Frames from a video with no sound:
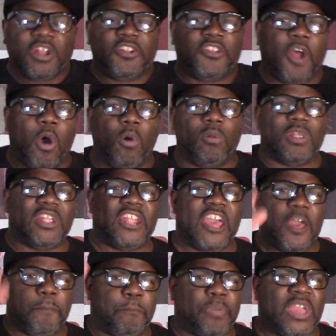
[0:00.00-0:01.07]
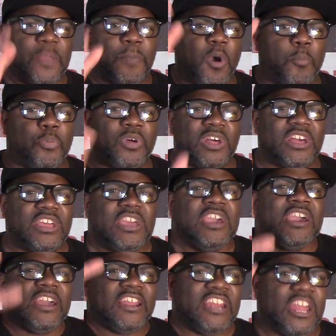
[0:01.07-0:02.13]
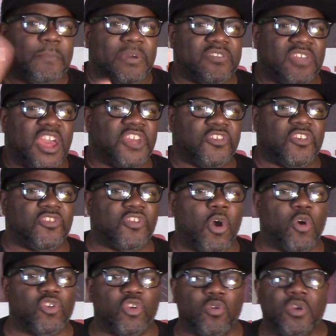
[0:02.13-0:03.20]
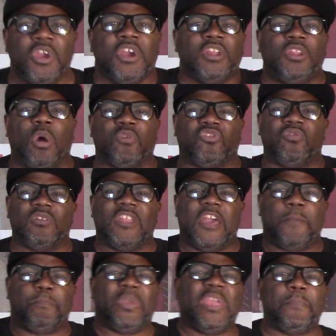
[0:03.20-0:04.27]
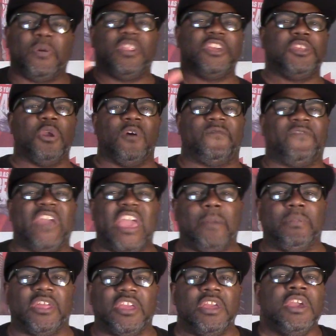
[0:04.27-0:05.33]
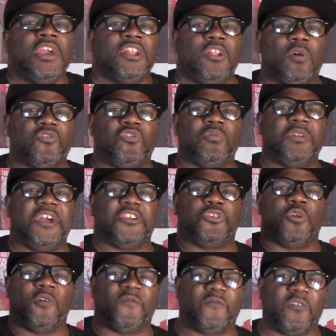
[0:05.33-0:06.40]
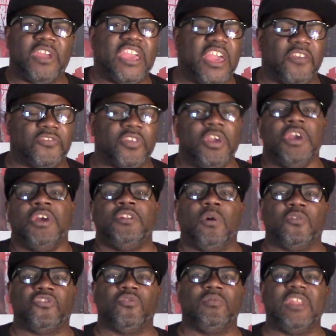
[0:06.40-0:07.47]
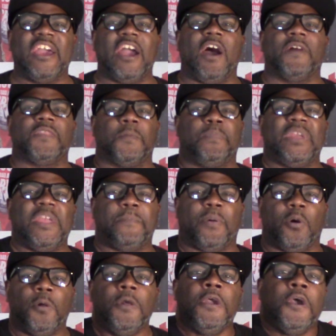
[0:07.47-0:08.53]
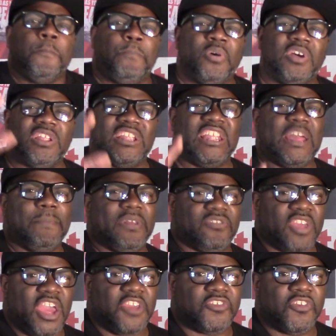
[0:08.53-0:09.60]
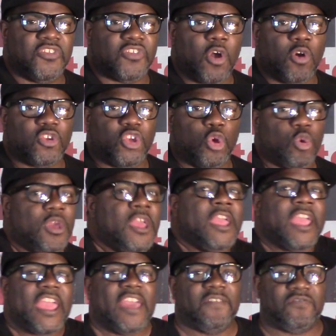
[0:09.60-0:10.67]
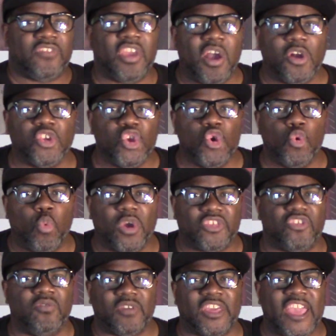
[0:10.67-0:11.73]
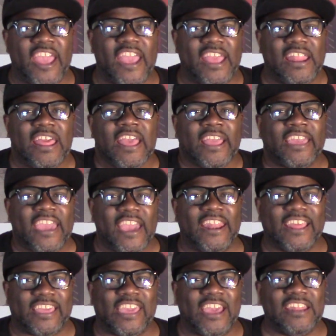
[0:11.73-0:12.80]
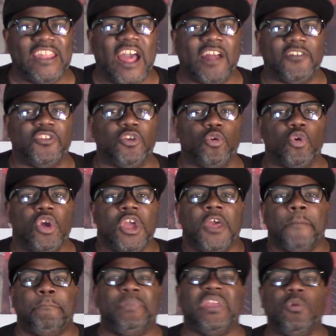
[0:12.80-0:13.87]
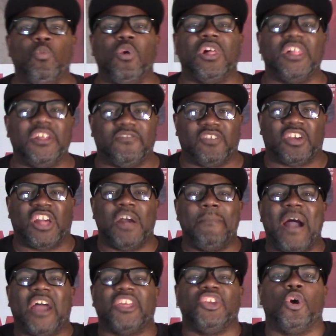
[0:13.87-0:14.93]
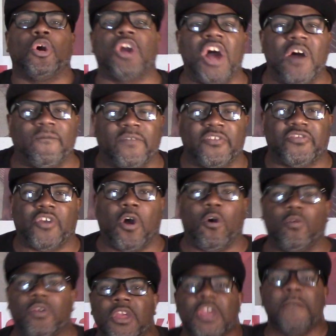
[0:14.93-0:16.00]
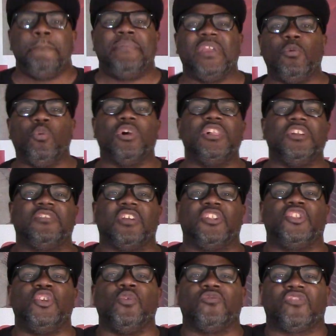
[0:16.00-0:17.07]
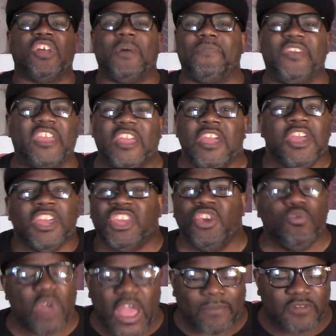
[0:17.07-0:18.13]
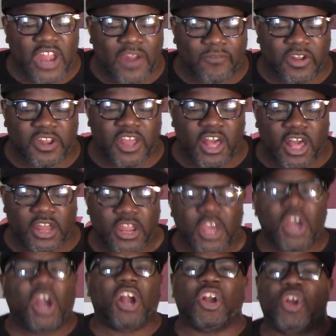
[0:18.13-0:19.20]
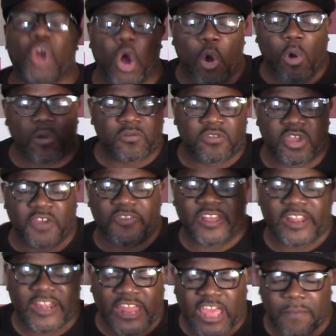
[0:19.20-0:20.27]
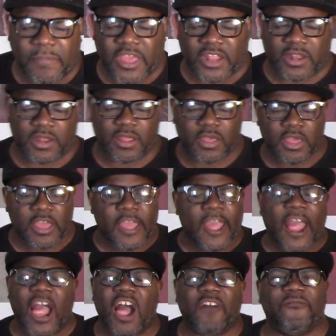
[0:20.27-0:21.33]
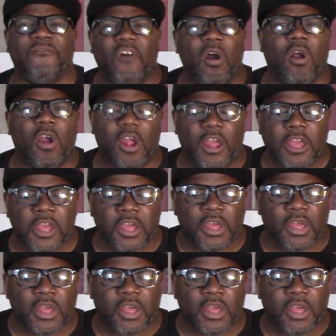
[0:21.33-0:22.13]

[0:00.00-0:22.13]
Don't let people put limitations on you. Don't you let people in your family, don't you let your friends, don't you let other people put limitations on you and tell you what you can't, can and cannot do. Be willing to come out of your comfort zone. Be willing to do something you have never done. Go to the limit. How far